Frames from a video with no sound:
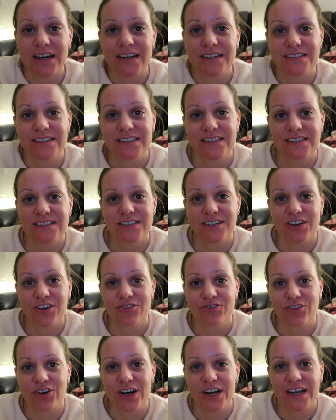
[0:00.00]
I did a stir
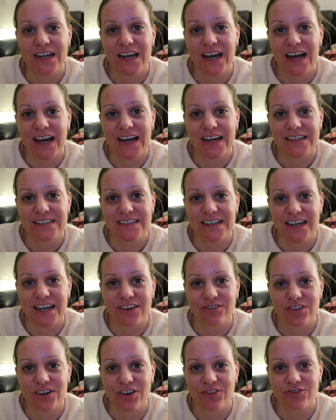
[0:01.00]
fry and I
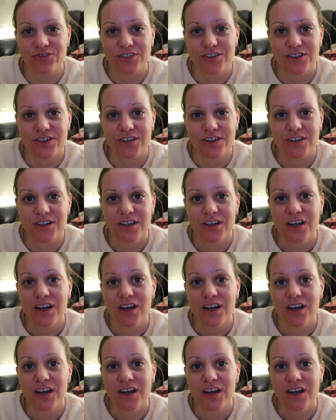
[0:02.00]
have enough for